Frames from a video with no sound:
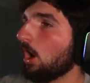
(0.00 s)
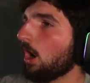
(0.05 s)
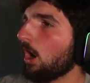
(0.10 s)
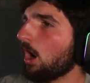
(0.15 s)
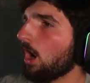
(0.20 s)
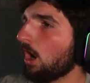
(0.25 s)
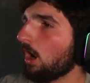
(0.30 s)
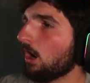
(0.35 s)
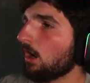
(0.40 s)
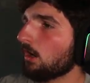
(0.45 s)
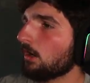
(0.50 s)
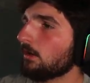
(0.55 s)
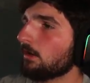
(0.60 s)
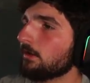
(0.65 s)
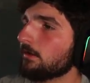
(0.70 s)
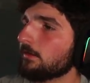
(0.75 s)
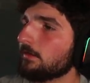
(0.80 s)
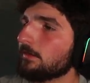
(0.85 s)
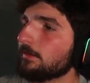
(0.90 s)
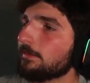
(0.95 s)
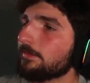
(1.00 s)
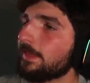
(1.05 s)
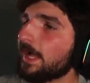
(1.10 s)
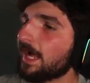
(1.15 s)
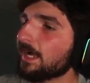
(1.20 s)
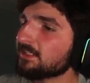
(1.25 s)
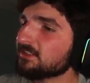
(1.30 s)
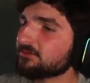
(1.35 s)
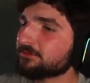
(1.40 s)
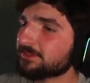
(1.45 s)
Oh,
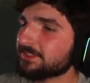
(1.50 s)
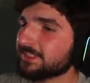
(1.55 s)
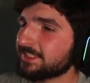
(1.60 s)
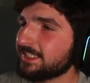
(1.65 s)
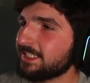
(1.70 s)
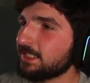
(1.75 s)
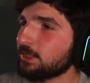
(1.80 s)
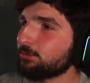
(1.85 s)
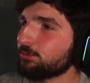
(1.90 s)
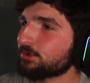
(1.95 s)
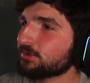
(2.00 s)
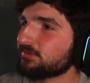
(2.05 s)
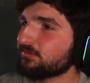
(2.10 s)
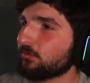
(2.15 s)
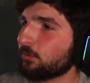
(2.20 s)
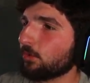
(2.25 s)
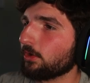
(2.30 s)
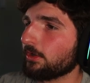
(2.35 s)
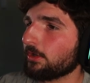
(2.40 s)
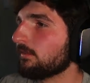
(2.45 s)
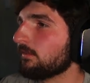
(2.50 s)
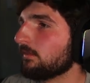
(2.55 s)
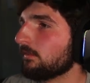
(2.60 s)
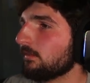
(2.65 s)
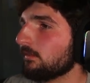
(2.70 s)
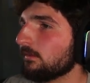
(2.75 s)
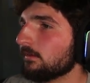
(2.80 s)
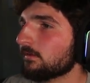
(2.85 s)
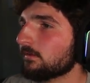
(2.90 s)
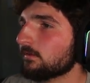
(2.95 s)
that's what the key was for.
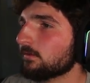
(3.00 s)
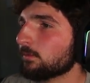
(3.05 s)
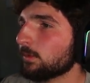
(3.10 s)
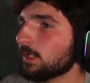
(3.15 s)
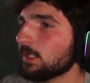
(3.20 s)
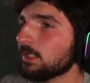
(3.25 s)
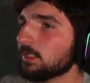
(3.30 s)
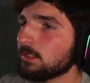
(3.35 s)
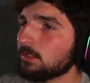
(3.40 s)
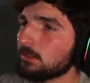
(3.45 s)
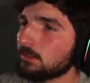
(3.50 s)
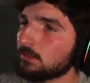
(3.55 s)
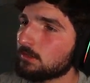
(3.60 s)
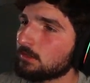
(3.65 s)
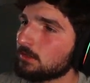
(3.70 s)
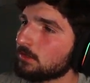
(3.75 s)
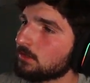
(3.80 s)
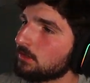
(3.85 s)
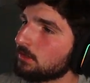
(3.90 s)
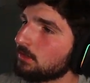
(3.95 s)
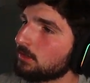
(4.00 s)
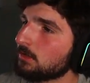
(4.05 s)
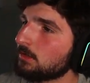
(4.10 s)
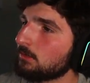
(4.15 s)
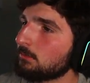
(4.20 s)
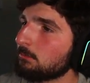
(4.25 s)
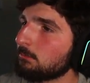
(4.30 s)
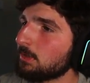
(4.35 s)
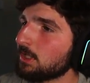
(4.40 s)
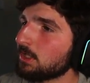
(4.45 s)
This way?
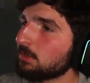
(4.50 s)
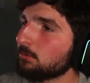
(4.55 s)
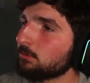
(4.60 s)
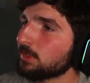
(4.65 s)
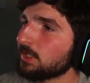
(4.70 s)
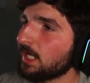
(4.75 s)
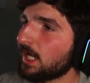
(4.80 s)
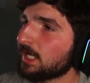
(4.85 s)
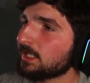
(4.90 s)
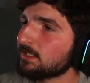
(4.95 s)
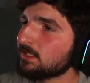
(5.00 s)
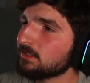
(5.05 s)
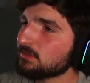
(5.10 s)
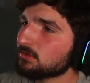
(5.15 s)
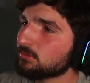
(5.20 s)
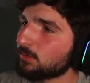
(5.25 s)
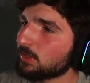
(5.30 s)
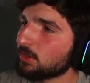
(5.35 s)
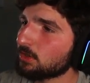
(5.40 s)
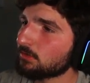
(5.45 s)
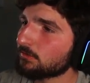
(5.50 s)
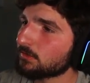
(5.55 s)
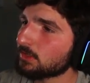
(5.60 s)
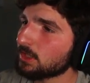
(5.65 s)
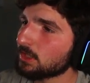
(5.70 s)
But we got this way over